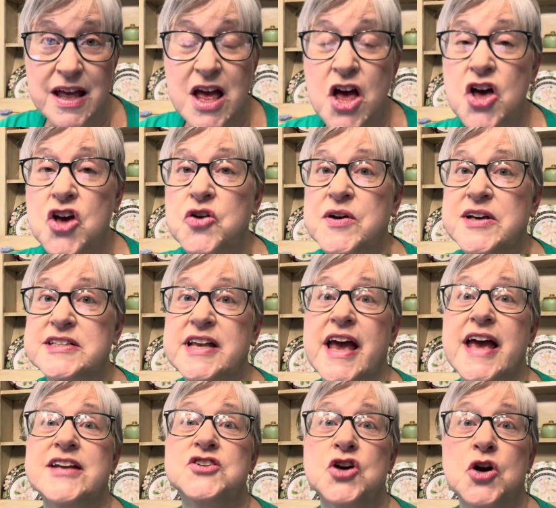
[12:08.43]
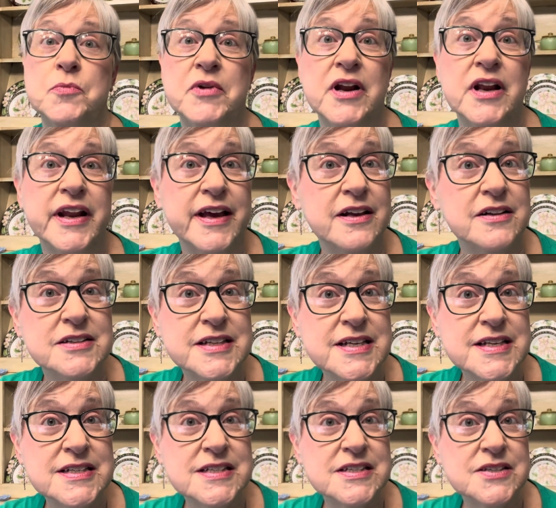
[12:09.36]
who has had terminal
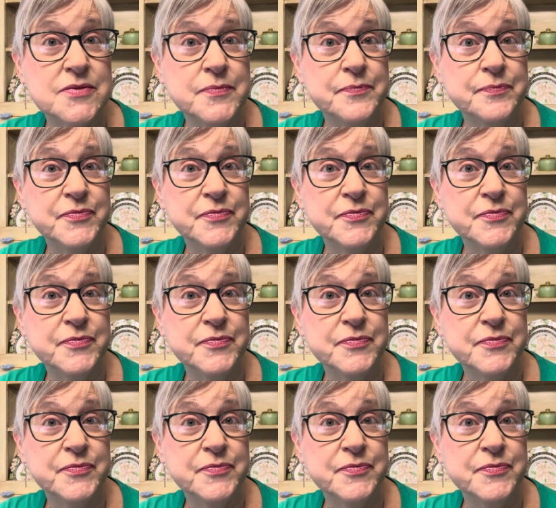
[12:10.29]
illness,